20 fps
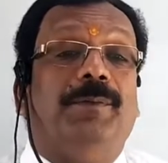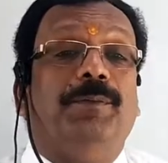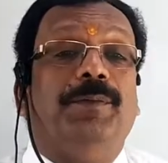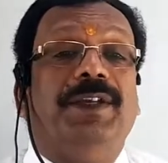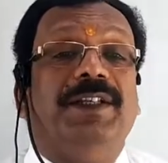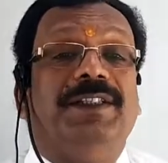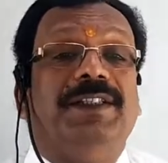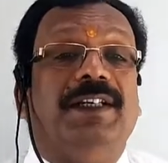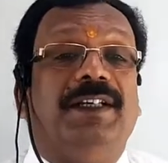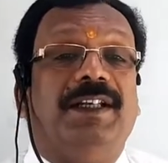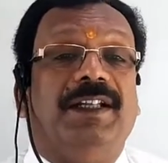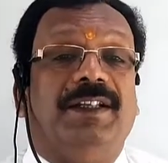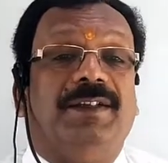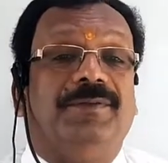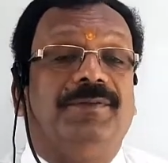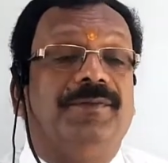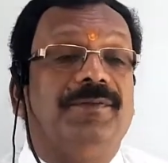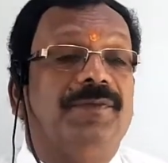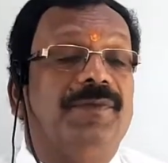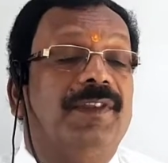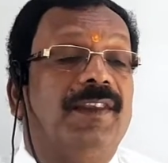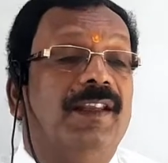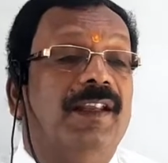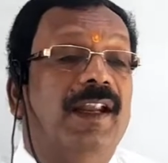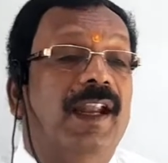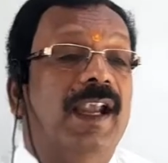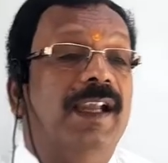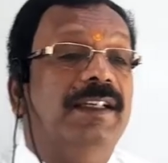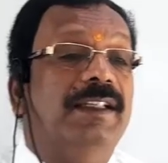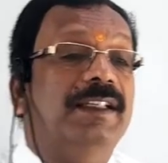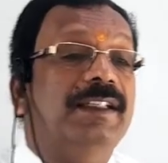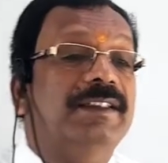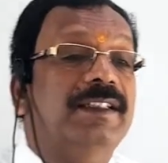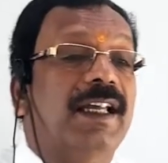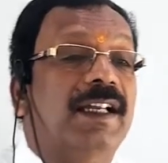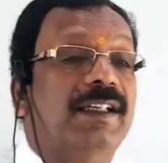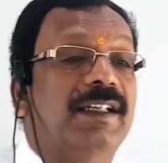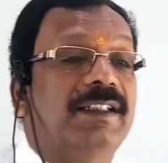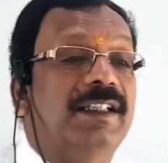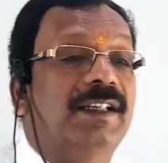BJT, and
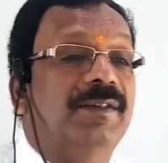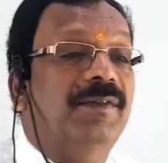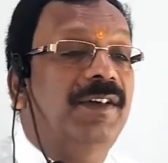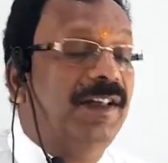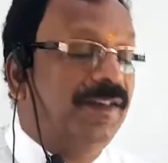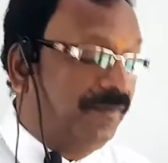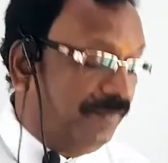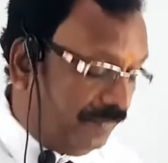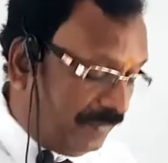these are nothing but